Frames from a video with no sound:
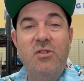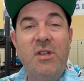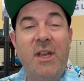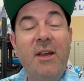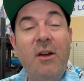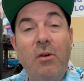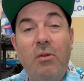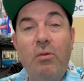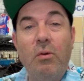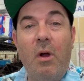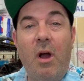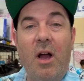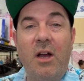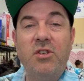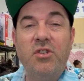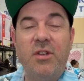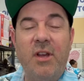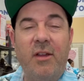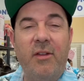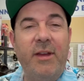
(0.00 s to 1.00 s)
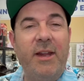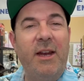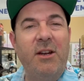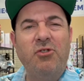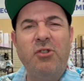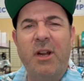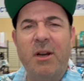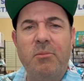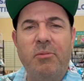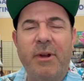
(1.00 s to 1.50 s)
I go garage selling, I
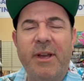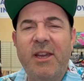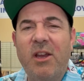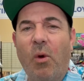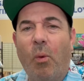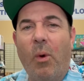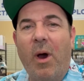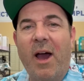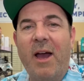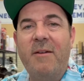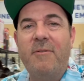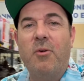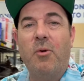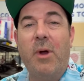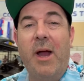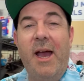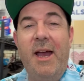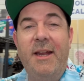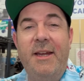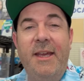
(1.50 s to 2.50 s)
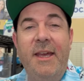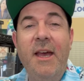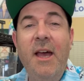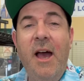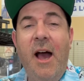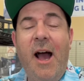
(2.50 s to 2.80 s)
try to bring you a wide variety.